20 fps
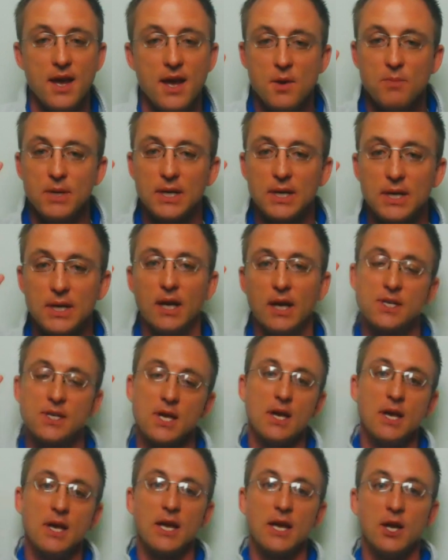Because
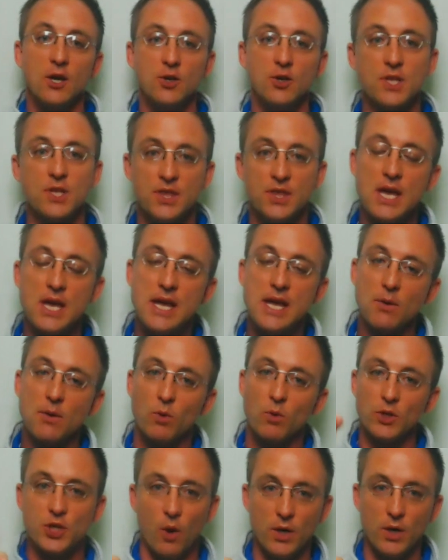here's the thing,
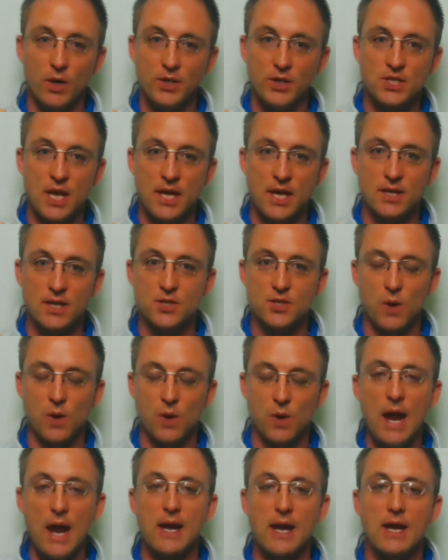what Joey just said is the
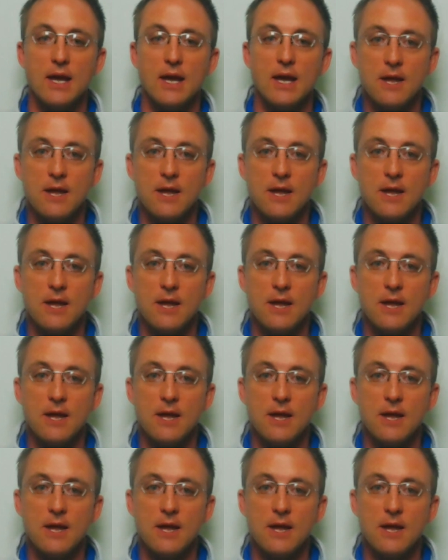right.